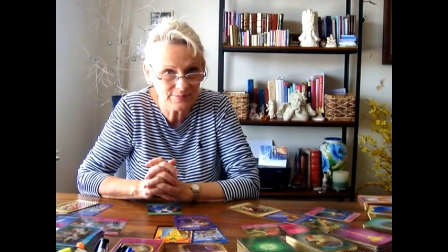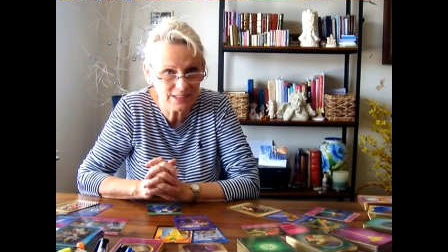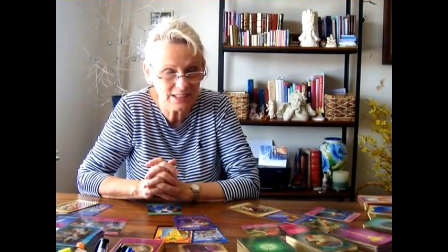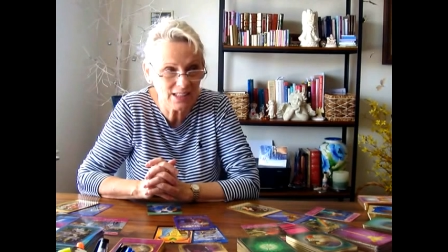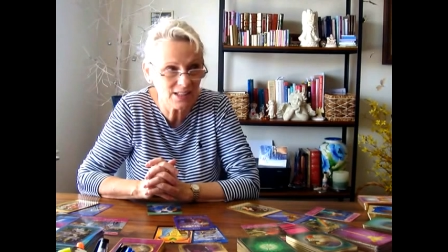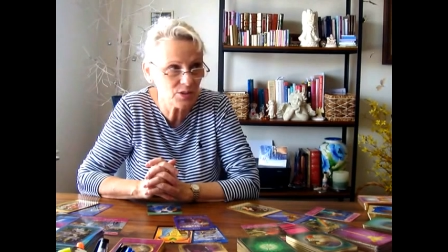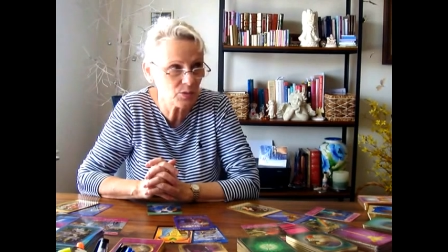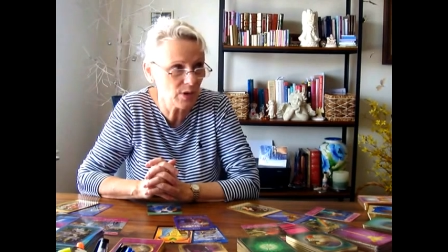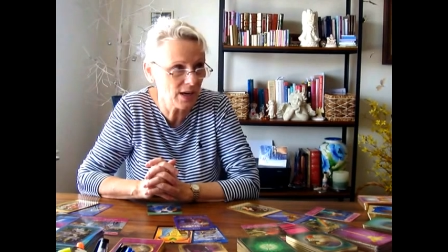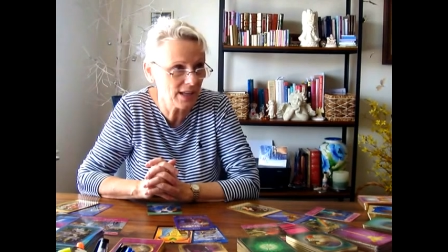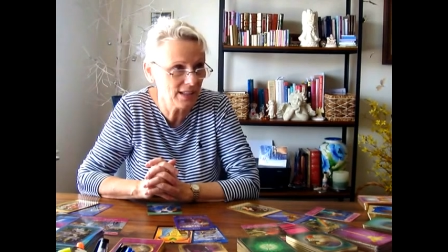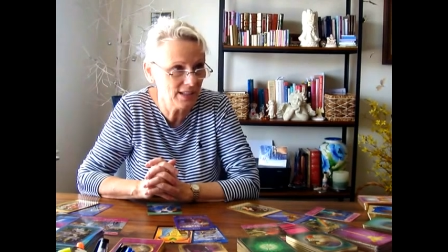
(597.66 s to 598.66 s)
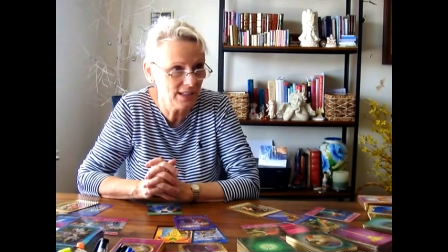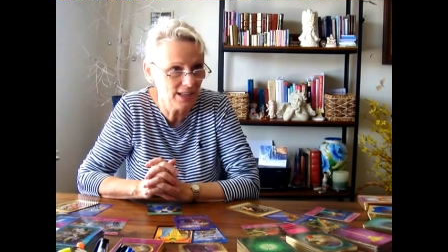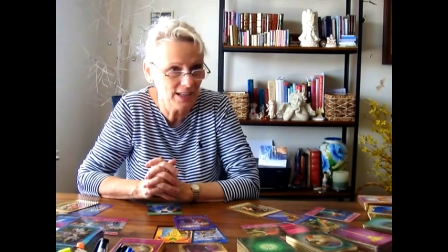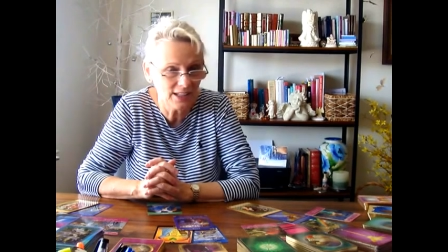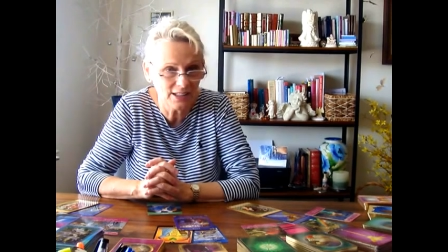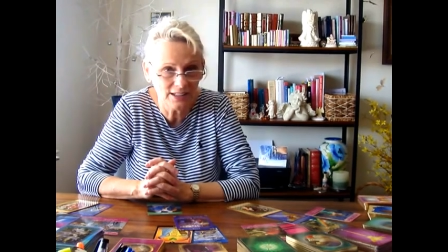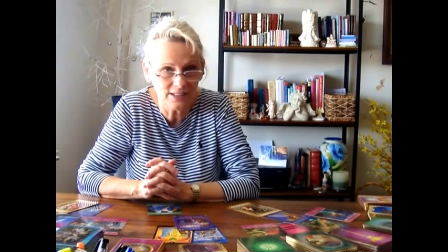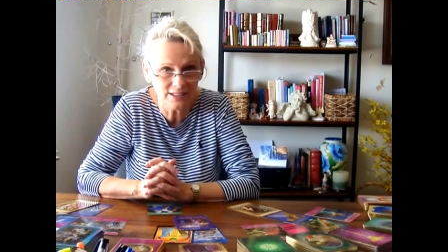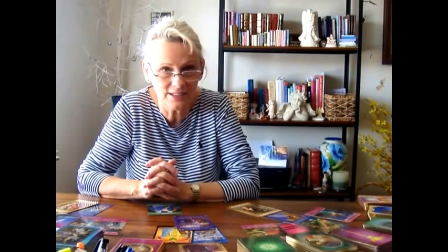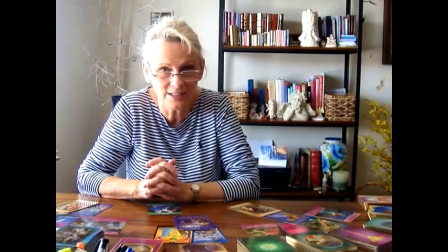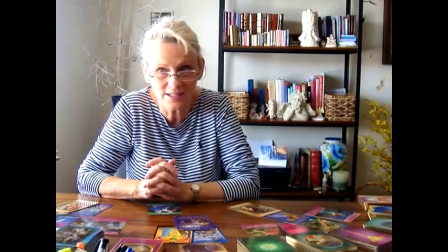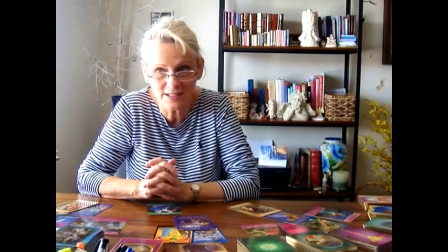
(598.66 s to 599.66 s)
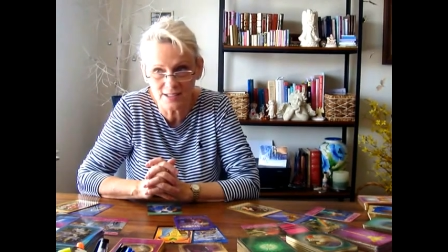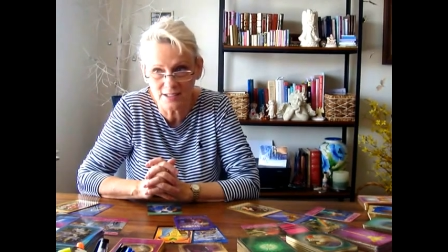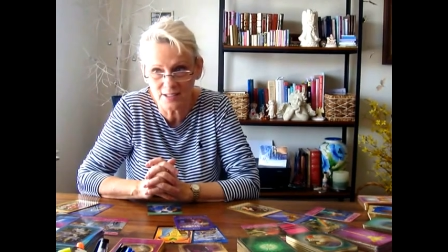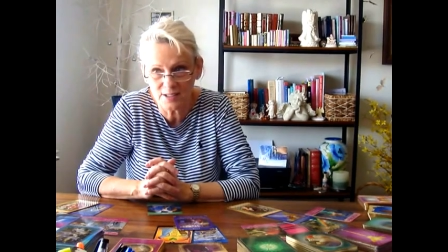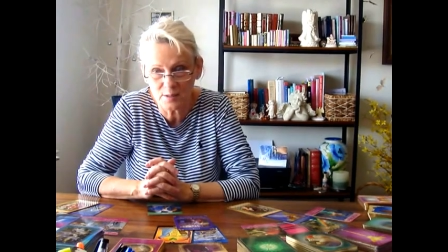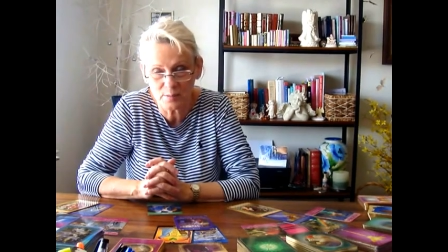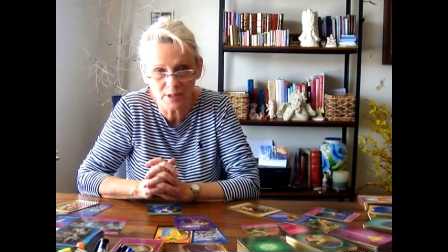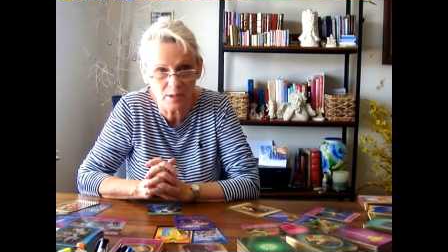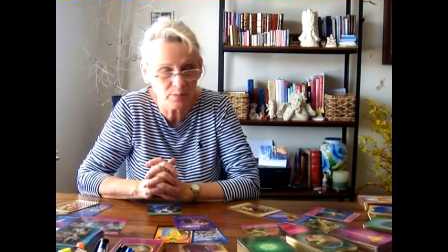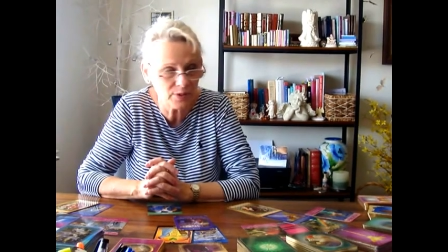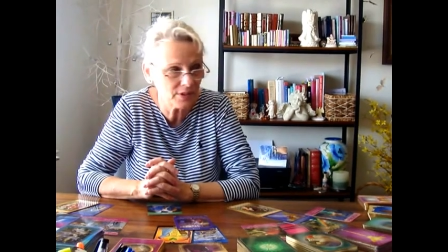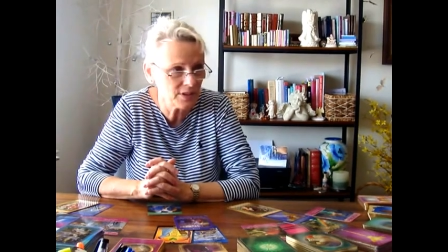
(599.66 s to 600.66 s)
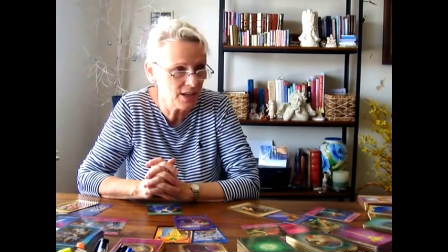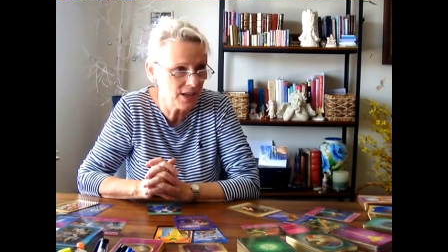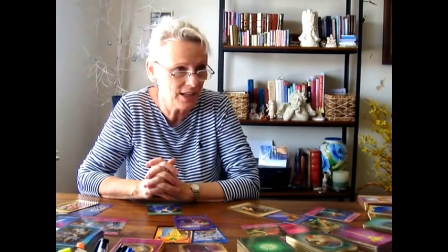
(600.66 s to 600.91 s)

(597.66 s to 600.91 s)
And that's why in the September,